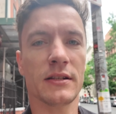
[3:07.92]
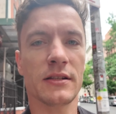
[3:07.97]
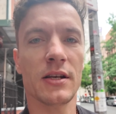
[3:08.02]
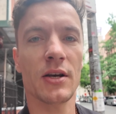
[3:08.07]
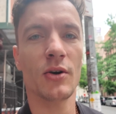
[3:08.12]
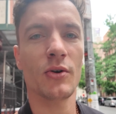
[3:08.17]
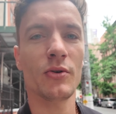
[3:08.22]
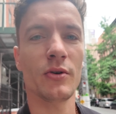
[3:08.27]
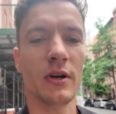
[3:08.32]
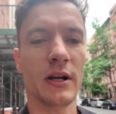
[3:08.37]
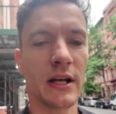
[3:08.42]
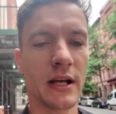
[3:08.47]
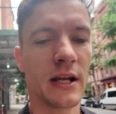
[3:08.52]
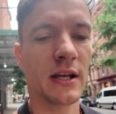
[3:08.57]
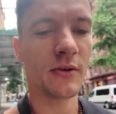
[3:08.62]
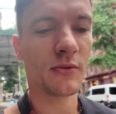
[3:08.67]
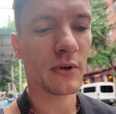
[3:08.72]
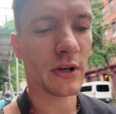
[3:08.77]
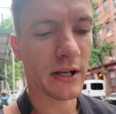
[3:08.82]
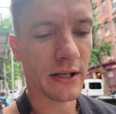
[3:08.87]
So
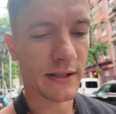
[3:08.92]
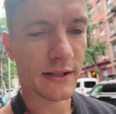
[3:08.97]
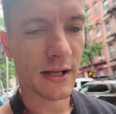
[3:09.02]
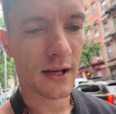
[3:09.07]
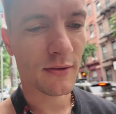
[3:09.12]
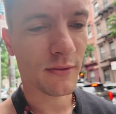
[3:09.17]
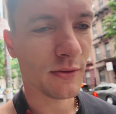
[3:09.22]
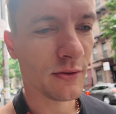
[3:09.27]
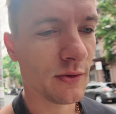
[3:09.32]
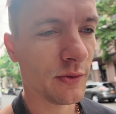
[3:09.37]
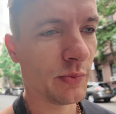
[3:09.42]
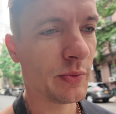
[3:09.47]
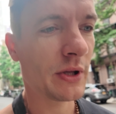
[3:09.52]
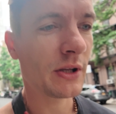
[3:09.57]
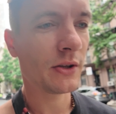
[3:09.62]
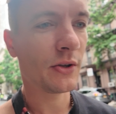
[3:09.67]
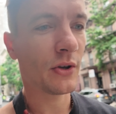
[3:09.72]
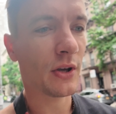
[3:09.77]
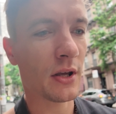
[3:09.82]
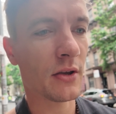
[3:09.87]
anyways, I will
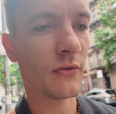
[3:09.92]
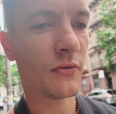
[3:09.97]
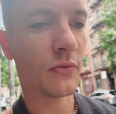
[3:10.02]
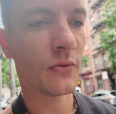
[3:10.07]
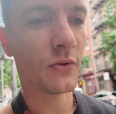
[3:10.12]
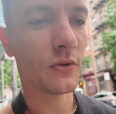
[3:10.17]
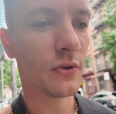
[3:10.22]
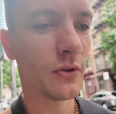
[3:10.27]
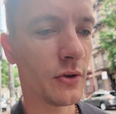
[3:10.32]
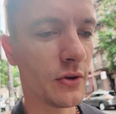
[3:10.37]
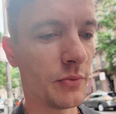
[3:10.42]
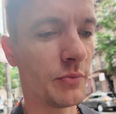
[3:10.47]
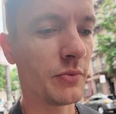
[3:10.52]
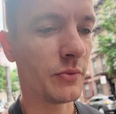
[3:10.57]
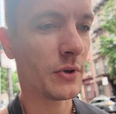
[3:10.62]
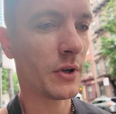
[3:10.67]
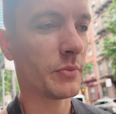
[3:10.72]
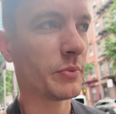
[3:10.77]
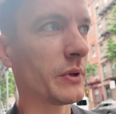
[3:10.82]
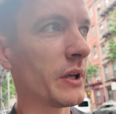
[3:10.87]
be looking for
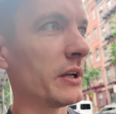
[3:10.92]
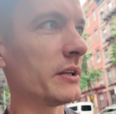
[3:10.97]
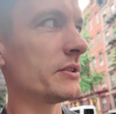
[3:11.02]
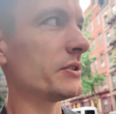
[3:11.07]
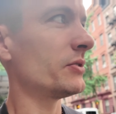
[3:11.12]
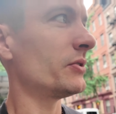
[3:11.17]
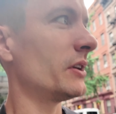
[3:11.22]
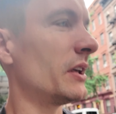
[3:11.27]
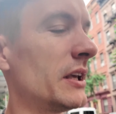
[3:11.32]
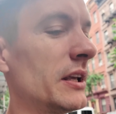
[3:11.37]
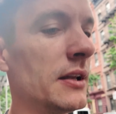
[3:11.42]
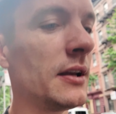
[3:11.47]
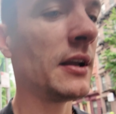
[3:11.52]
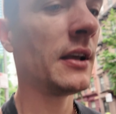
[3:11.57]
a place to eat.